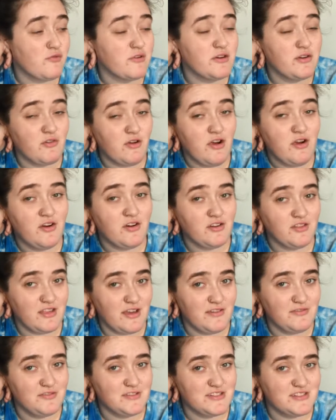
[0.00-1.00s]
regret her
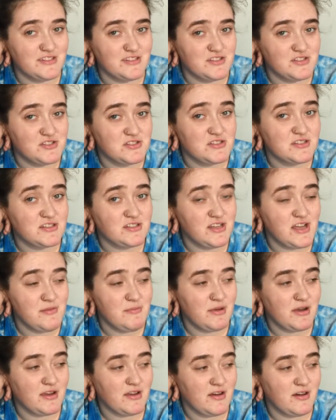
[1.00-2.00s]
life decisions,
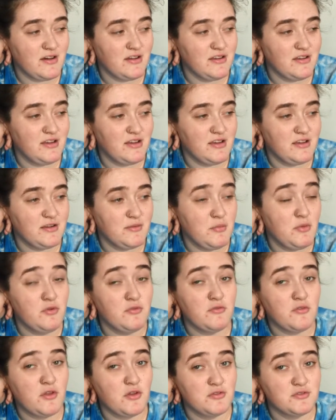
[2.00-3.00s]
climb back on, and
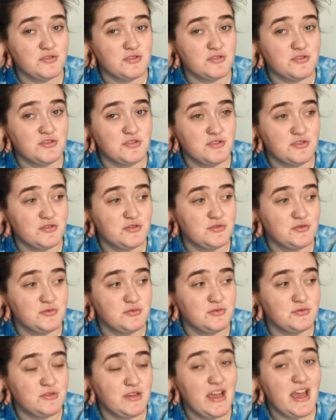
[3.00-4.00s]
move closer
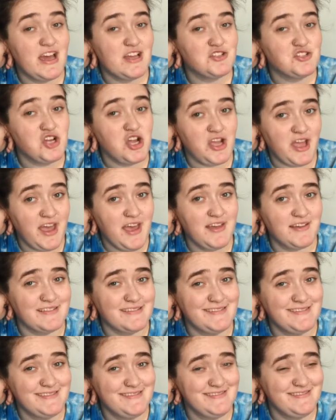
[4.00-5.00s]
to the edge
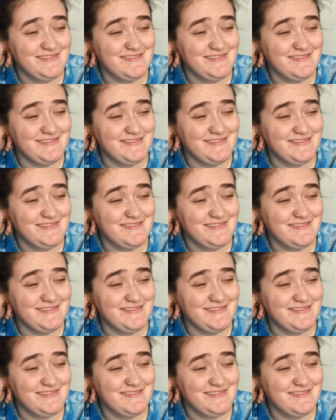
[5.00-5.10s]
again.